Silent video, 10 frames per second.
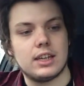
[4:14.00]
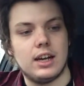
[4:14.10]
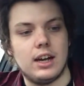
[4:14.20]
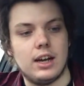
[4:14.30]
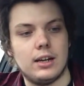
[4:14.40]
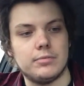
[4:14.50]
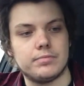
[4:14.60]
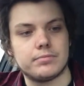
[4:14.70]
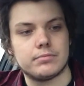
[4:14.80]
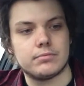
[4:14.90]
This
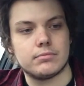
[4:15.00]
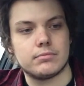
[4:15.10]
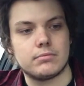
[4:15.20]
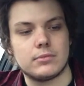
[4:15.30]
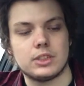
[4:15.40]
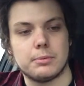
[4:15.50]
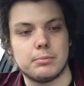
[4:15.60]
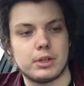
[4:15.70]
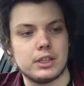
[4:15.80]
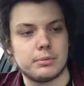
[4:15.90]
has been
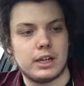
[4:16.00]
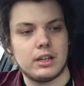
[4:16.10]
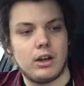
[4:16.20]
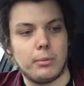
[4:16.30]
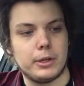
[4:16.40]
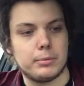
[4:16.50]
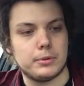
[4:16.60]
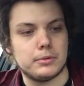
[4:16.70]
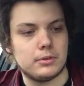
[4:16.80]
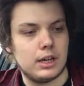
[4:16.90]
praised by a lot of
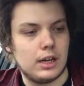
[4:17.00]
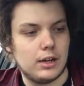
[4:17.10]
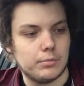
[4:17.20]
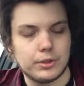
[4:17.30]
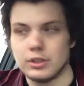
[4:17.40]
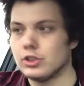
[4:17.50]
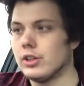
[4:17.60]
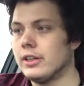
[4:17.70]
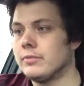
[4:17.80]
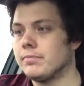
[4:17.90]
people, thought I'd
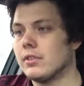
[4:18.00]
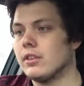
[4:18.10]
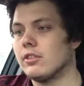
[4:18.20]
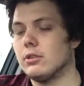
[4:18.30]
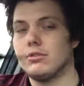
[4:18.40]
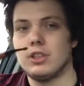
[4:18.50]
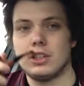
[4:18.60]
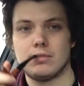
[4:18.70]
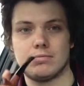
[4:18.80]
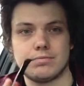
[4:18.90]
try it, and so
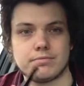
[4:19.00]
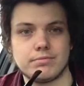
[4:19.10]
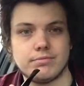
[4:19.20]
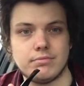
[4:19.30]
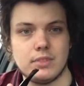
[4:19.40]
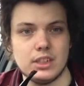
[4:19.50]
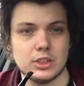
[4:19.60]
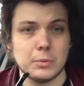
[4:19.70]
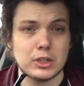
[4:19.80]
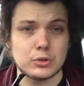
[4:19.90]
far, it
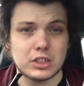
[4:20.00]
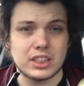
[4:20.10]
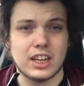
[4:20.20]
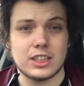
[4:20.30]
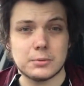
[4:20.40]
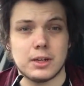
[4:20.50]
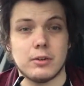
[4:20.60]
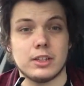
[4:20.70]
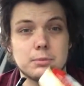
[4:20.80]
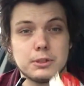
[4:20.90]
smells really nice, by the
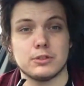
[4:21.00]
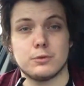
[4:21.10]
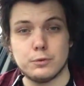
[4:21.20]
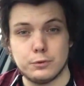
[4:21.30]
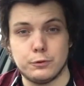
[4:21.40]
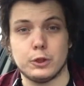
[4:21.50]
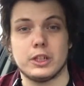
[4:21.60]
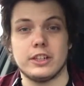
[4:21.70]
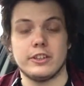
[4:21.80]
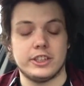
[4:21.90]
way, it smells
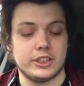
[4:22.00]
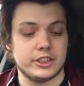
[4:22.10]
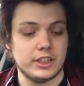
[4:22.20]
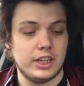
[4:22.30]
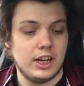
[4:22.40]
fucking delicious.